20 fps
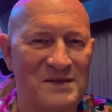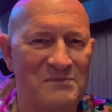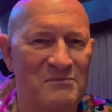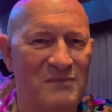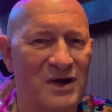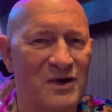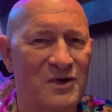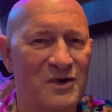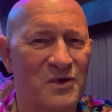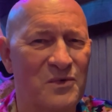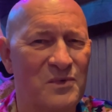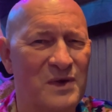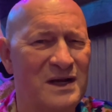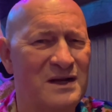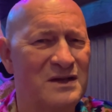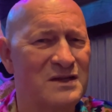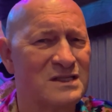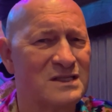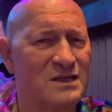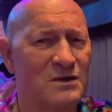the
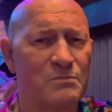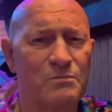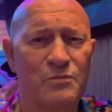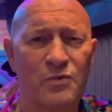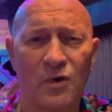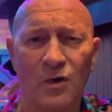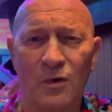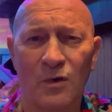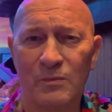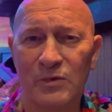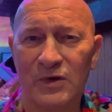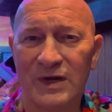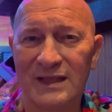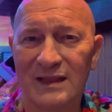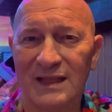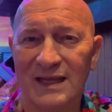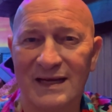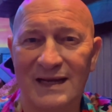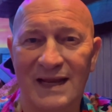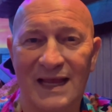margarita is
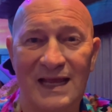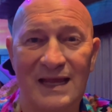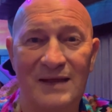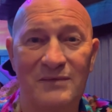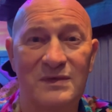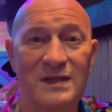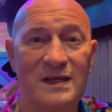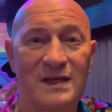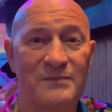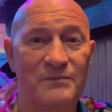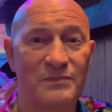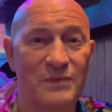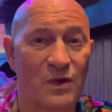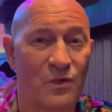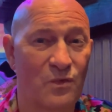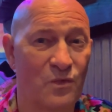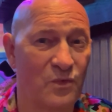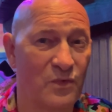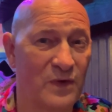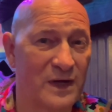appropriately named.
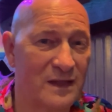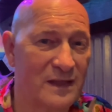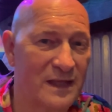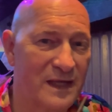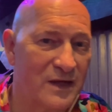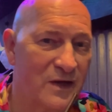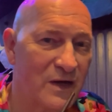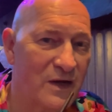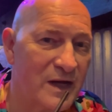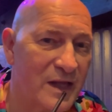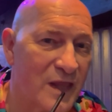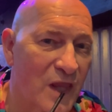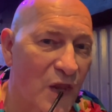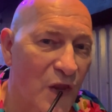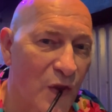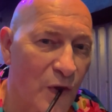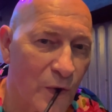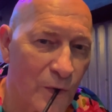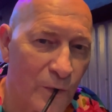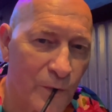Really
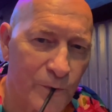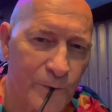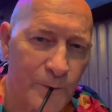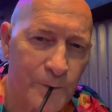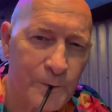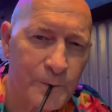good